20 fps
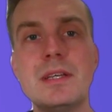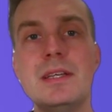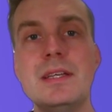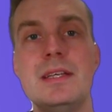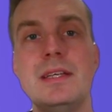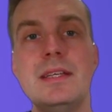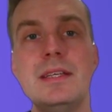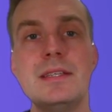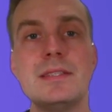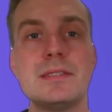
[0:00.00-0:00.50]
and
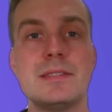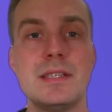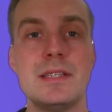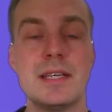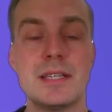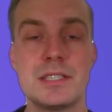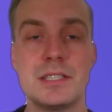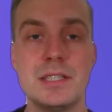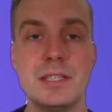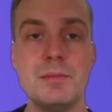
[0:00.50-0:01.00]
he is
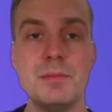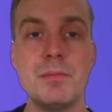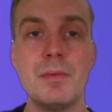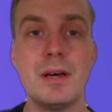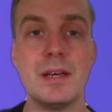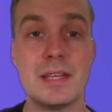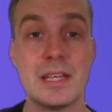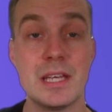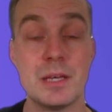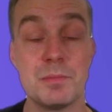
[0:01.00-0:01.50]
actually
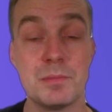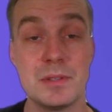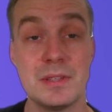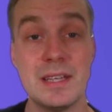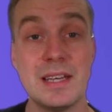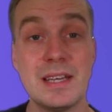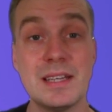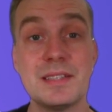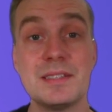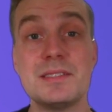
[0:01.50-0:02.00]
my
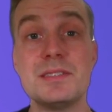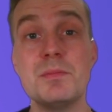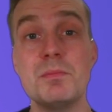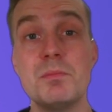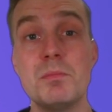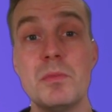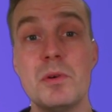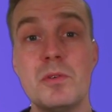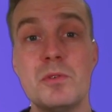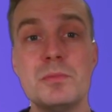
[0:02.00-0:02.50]
captain at the
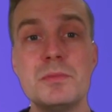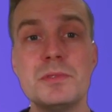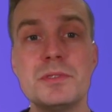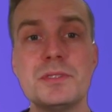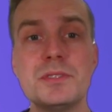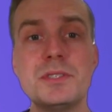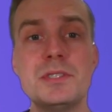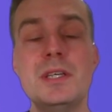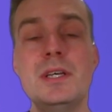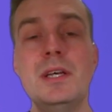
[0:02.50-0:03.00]

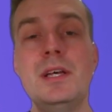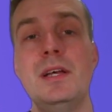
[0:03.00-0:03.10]
moment.